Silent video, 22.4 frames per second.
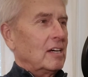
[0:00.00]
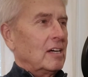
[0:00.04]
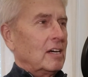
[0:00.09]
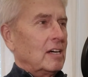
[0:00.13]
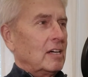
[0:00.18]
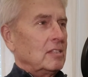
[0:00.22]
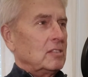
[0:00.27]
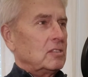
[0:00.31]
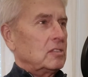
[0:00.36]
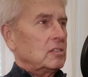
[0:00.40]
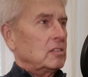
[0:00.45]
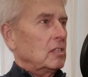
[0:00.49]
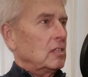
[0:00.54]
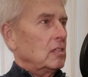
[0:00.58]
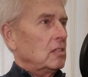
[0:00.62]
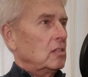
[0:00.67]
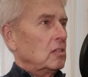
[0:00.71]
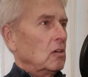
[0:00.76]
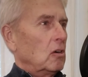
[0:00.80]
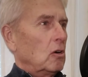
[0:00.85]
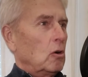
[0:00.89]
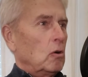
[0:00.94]
I said,
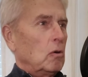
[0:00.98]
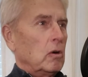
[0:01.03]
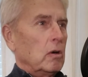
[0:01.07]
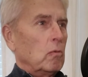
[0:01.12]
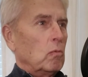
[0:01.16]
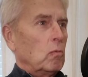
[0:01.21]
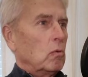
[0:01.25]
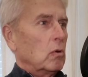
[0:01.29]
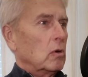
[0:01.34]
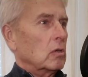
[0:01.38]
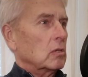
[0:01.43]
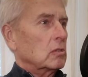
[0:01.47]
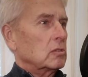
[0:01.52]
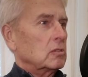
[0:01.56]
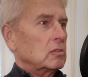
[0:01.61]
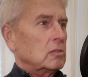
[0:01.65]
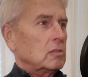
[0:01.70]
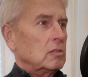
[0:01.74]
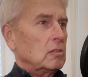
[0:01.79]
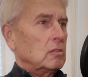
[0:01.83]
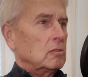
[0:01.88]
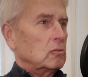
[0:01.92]
no, it
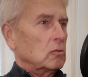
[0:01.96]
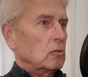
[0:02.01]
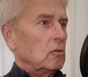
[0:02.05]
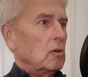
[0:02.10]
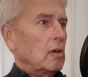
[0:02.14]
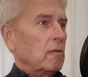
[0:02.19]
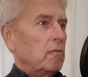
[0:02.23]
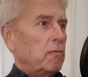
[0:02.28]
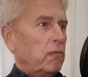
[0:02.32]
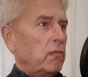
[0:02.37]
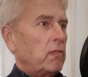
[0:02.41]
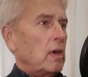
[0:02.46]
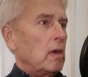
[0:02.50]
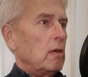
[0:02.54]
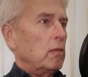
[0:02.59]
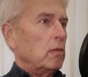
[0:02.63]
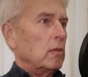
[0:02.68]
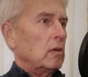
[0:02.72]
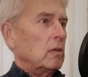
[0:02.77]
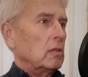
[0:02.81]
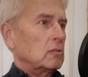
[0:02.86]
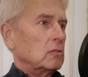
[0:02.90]
works. So you have
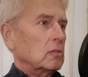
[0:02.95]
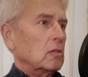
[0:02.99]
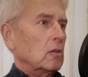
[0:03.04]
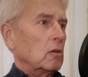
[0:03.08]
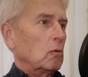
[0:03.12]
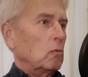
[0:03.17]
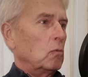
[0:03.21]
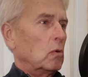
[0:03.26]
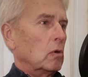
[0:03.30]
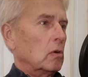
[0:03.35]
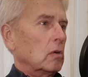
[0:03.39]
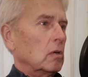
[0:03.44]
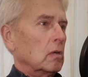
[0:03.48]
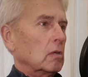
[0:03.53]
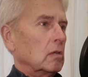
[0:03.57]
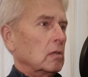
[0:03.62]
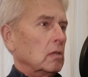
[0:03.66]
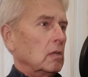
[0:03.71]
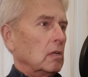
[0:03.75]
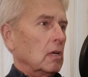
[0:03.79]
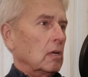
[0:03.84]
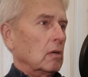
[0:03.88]
faith that it's going to work?
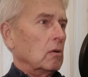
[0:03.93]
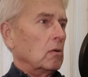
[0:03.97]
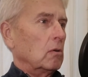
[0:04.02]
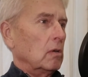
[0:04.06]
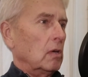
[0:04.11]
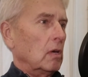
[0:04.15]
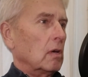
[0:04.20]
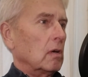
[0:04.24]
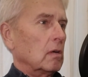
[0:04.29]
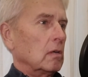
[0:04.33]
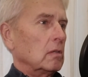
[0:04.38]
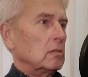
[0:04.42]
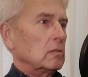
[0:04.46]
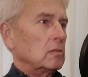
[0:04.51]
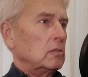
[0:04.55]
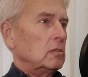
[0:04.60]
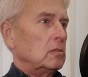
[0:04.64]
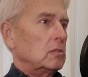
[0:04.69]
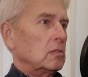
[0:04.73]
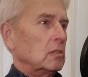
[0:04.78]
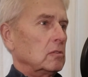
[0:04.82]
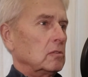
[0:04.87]
And I go, yeah.
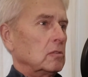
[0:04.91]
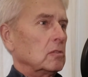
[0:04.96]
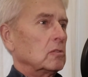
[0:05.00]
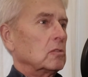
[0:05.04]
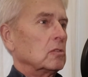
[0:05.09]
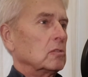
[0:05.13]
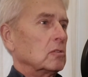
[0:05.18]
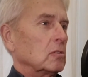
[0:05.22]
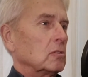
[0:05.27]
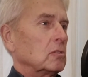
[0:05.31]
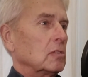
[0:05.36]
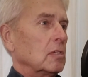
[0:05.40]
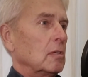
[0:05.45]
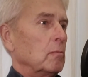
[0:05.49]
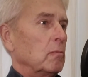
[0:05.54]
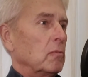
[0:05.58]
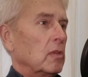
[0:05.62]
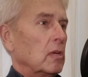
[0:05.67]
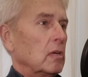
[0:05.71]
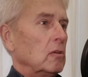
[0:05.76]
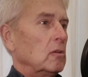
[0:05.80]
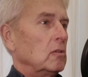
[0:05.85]
She says, this is the
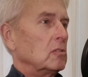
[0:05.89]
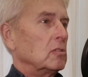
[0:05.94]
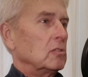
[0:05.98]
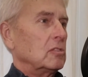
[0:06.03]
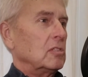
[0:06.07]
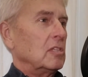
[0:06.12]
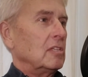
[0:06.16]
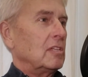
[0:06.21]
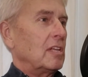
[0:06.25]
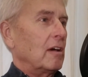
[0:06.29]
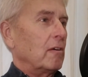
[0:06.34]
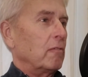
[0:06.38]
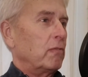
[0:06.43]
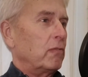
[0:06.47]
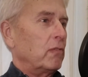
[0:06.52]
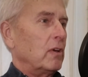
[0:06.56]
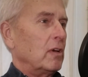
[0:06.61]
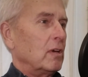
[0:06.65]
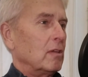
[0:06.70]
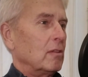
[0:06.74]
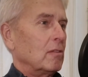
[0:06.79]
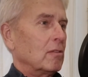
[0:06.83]
same thing. You just need to have
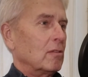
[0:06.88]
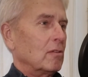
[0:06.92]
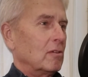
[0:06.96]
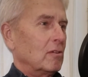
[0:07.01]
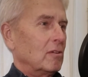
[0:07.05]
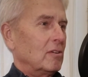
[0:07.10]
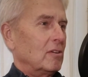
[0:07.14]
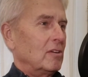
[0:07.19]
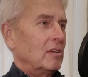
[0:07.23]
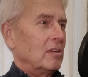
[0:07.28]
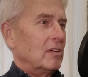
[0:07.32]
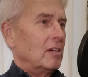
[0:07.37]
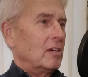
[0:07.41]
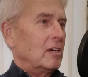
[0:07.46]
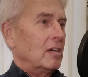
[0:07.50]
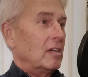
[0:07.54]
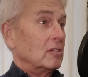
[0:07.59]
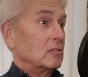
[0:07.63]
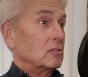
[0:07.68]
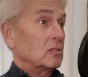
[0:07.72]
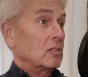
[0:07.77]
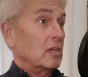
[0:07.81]
faith.
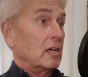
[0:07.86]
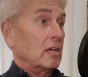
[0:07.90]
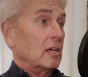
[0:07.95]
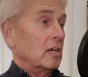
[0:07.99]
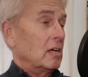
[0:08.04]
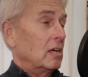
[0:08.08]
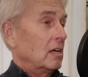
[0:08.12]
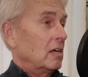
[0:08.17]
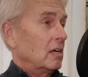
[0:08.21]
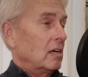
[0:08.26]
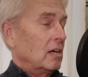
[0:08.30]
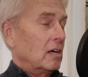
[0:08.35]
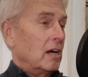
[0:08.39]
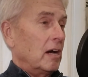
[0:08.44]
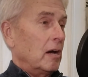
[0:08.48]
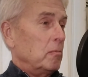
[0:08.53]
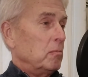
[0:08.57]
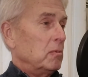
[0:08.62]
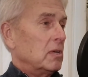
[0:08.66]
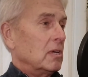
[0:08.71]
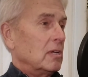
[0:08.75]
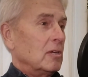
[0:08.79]
And it's like,
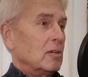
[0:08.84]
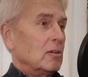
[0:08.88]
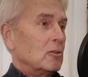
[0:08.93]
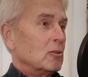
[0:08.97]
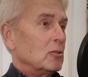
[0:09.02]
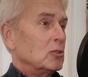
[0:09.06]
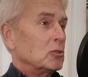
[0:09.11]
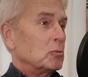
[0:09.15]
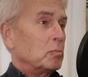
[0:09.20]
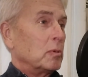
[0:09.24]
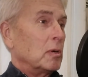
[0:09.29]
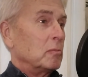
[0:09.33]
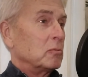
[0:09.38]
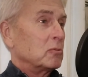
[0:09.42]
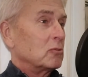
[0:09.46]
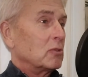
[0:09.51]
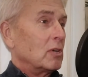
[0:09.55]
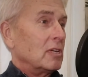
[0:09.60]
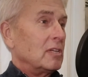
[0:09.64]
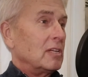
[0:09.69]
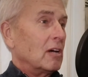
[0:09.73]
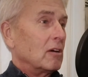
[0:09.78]
I'm getting goosebumps
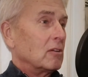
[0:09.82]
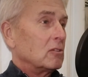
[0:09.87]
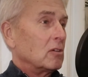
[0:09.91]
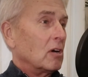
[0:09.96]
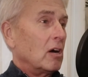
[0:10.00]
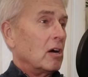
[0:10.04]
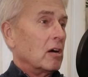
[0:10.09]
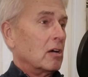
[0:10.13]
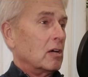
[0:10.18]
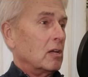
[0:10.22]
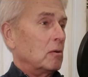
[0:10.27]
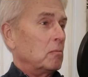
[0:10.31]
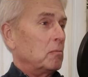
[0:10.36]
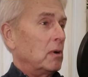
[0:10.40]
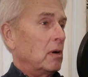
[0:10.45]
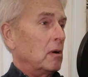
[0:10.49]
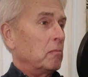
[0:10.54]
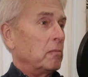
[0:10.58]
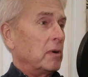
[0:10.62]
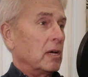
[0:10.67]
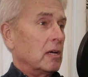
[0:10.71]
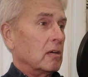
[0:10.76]
right now talking
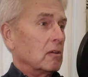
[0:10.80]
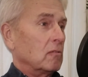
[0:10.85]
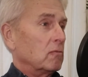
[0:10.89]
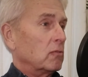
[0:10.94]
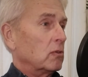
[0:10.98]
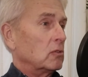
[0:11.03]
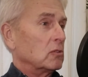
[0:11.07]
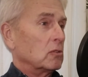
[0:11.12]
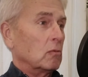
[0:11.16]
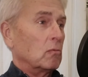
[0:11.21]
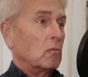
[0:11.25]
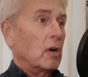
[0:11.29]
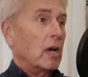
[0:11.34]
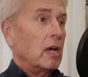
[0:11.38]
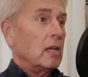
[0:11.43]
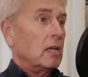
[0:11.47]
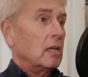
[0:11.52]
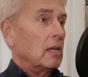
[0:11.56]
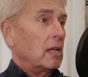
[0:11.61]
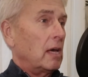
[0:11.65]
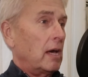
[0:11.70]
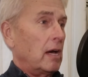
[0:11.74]
about my conversion
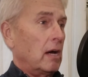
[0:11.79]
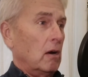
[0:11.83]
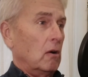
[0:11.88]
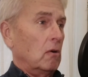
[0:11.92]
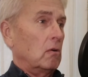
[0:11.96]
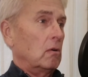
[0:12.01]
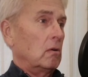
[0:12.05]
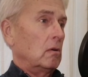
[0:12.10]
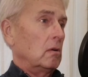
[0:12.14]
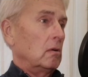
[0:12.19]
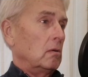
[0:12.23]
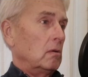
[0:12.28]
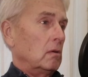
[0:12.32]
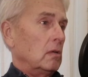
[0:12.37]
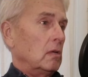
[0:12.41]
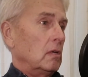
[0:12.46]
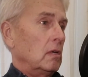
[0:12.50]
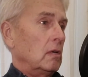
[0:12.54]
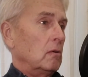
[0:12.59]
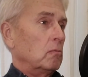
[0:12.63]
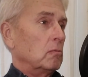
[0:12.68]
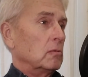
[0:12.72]
right now.
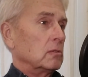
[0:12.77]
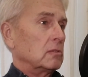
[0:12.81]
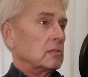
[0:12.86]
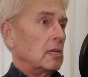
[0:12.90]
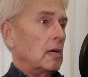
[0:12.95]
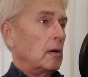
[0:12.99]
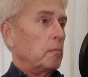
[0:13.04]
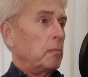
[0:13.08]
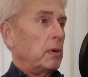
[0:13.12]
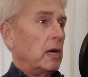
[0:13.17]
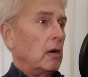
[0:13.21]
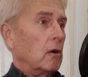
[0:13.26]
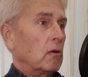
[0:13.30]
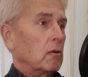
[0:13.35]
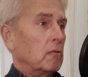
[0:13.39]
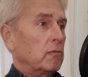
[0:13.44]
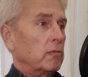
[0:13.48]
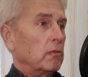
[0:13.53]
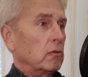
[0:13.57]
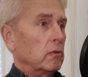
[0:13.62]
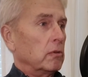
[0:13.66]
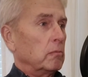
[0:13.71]
It was that
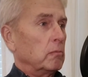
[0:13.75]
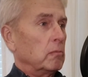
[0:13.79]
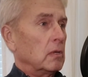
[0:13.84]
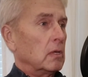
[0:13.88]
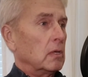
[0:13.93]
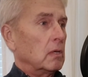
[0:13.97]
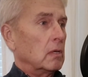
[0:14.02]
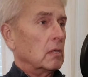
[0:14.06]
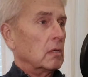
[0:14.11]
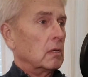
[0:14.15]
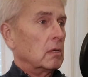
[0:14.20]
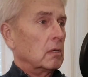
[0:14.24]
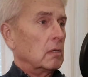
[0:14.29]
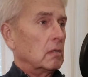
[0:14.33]
powerful to me.